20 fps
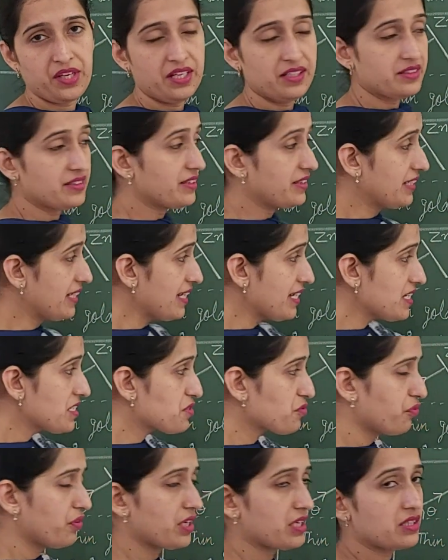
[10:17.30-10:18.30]

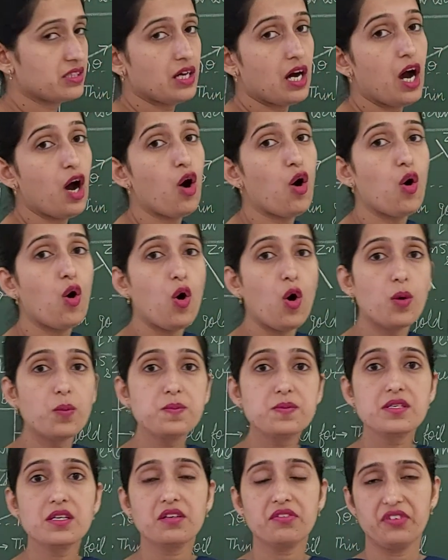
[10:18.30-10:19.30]
These were the
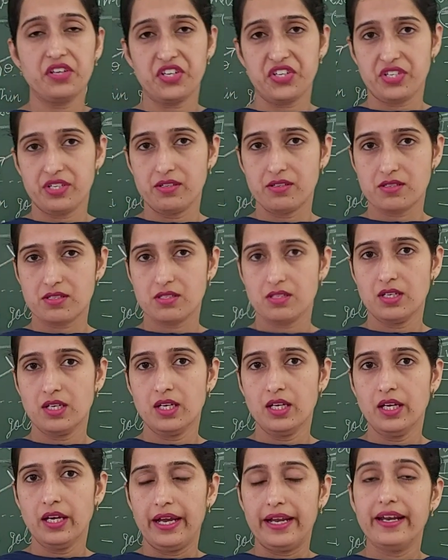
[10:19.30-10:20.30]
observations.
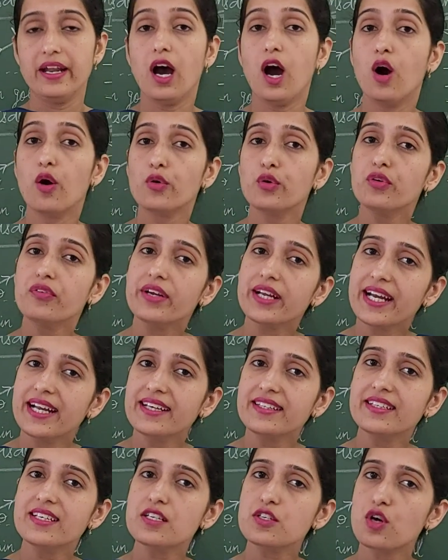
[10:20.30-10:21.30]
And how do we
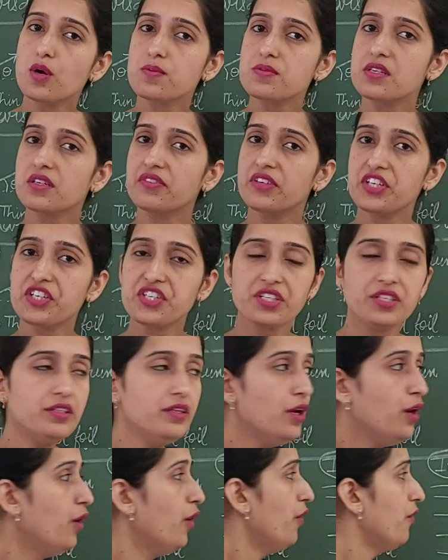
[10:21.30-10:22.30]
get these observations?
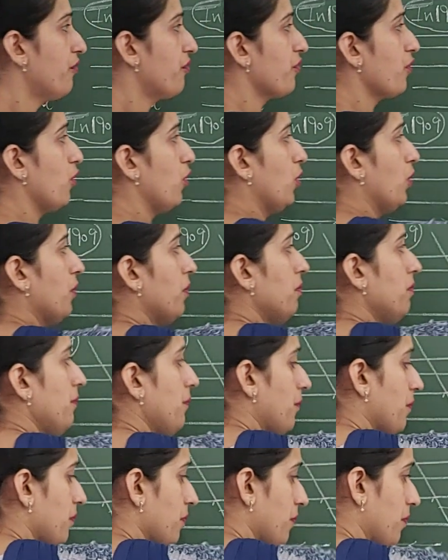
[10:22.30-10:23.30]

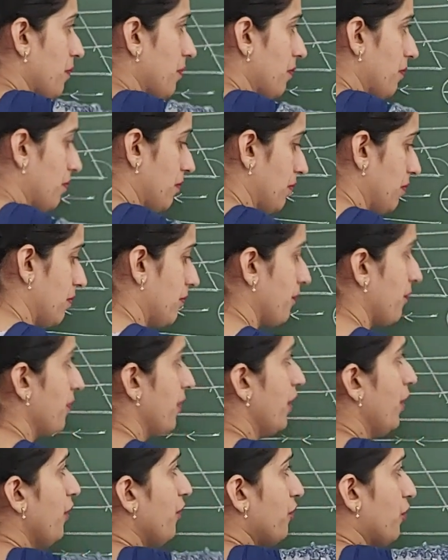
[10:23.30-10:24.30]
From
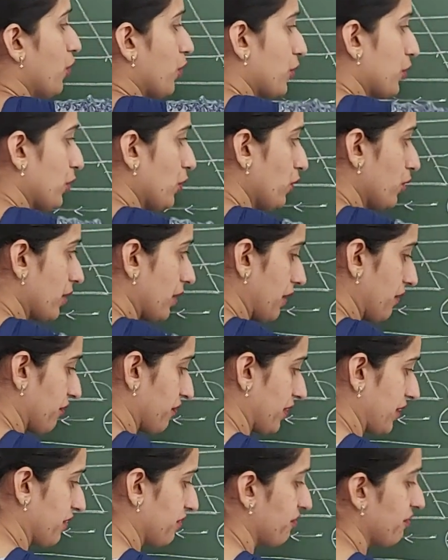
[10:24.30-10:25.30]

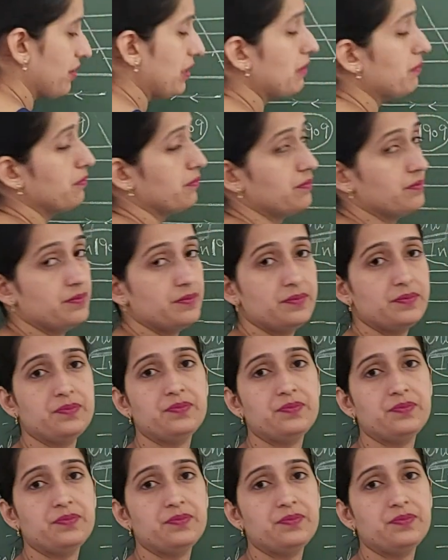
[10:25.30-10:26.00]
photographic film.